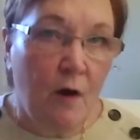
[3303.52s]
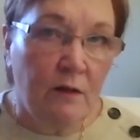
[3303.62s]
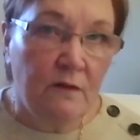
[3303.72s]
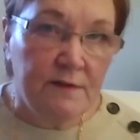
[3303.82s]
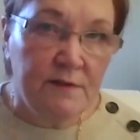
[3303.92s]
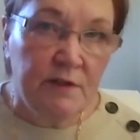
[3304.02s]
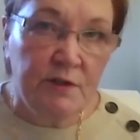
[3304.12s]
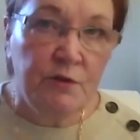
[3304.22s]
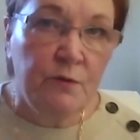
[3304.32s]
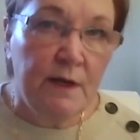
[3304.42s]
all of us to
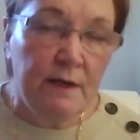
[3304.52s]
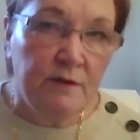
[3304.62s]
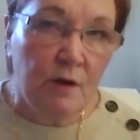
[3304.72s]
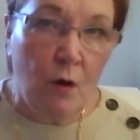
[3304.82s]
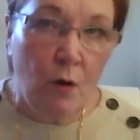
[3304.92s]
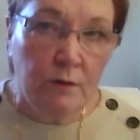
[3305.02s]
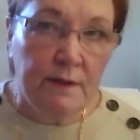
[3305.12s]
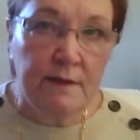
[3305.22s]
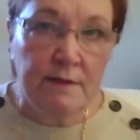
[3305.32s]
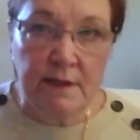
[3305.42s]
do it and to hold
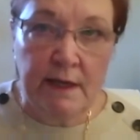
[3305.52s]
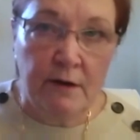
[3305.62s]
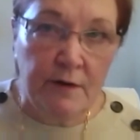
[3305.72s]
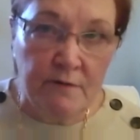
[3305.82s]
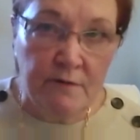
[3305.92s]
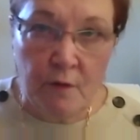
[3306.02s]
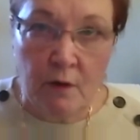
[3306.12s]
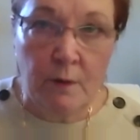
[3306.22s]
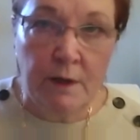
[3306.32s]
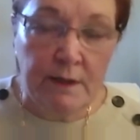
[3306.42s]
it and to carry it
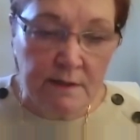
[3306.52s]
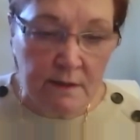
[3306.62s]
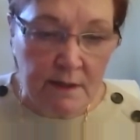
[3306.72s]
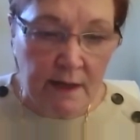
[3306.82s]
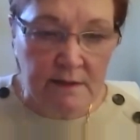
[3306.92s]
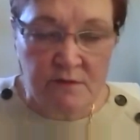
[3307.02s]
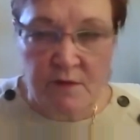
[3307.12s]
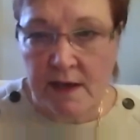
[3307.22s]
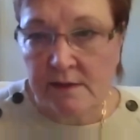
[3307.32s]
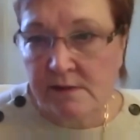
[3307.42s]
forward into the next
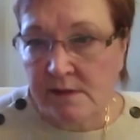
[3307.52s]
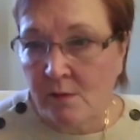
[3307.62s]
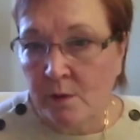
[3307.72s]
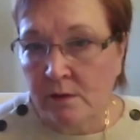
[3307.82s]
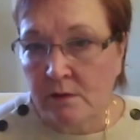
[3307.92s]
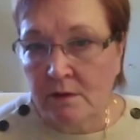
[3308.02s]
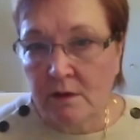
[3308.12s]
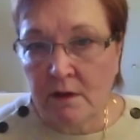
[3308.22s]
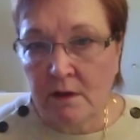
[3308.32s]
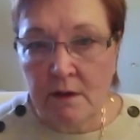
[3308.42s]
phase that we'll
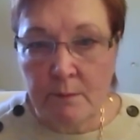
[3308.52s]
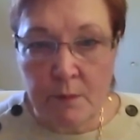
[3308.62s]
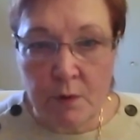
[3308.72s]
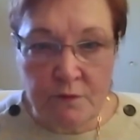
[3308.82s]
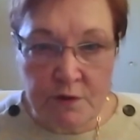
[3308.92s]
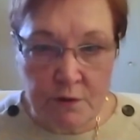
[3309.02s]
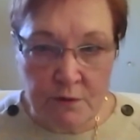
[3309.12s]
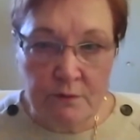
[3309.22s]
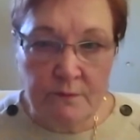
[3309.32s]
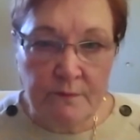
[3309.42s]
move
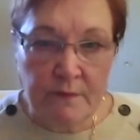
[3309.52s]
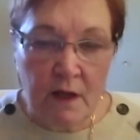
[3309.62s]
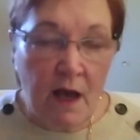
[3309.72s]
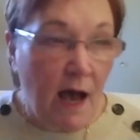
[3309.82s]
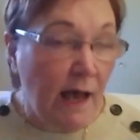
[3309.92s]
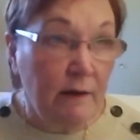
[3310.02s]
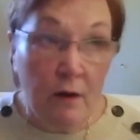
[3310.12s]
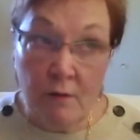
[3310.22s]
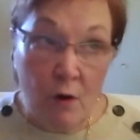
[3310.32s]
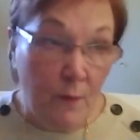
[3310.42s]
to. I
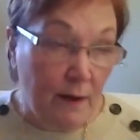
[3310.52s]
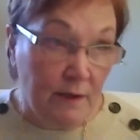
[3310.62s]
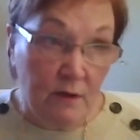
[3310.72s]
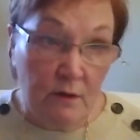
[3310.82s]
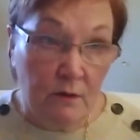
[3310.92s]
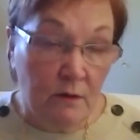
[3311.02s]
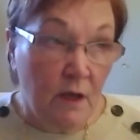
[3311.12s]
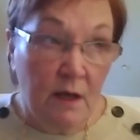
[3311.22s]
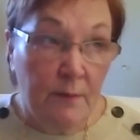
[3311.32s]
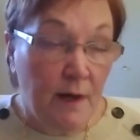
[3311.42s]
don't know about you,
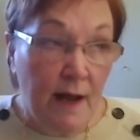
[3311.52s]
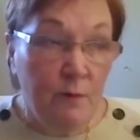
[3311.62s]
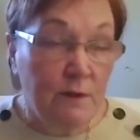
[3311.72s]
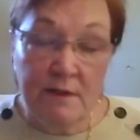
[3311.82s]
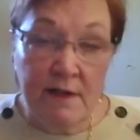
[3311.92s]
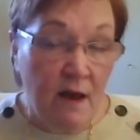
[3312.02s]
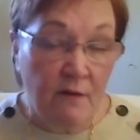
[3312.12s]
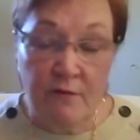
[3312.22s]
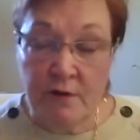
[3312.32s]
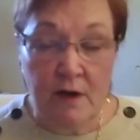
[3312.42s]
but I will
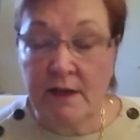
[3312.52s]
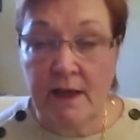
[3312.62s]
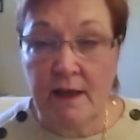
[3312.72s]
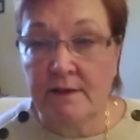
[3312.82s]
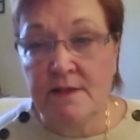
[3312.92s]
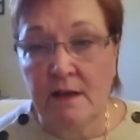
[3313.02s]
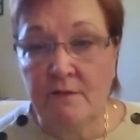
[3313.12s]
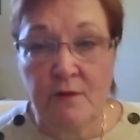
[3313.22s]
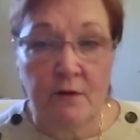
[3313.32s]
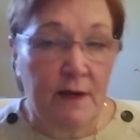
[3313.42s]
never again take
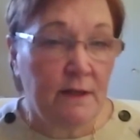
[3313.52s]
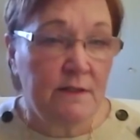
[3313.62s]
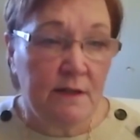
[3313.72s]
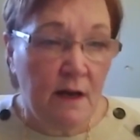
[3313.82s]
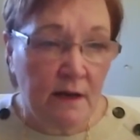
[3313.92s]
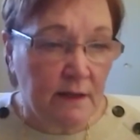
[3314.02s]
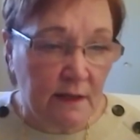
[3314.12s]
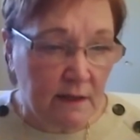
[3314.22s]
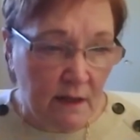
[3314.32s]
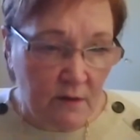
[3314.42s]
for granted
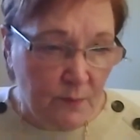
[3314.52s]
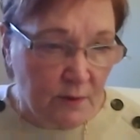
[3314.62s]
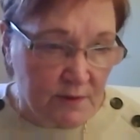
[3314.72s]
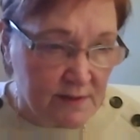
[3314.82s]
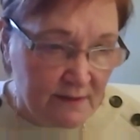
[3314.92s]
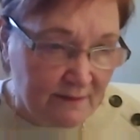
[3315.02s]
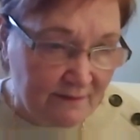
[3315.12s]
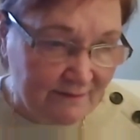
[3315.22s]
hugging another person.